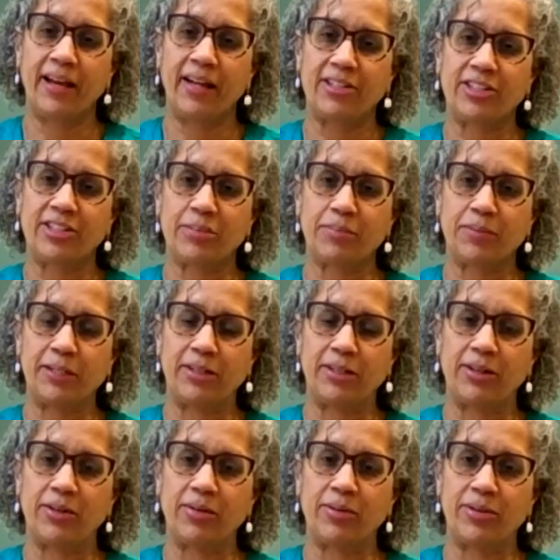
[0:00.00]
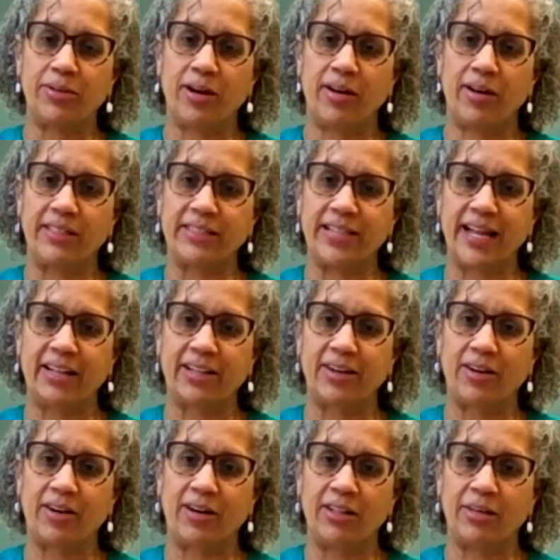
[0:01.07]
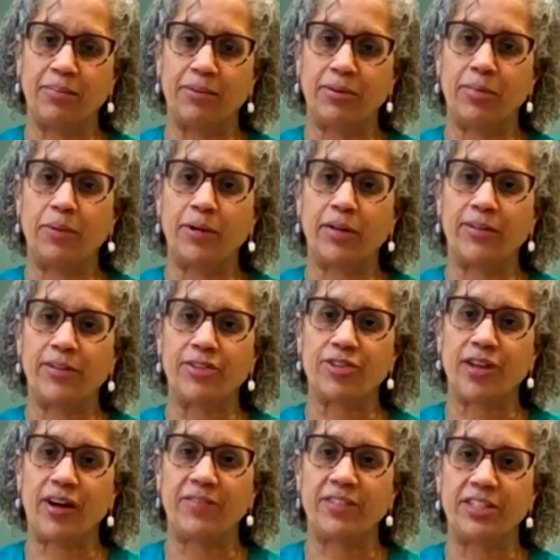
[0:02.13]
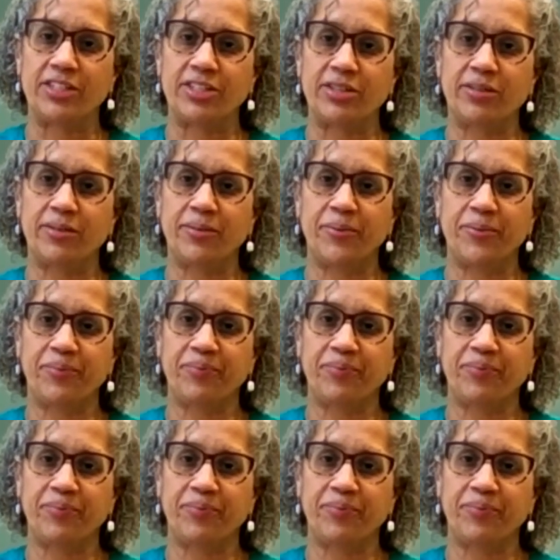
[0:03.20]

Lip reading: just below, not exactly on the bone, but on the soft tissue.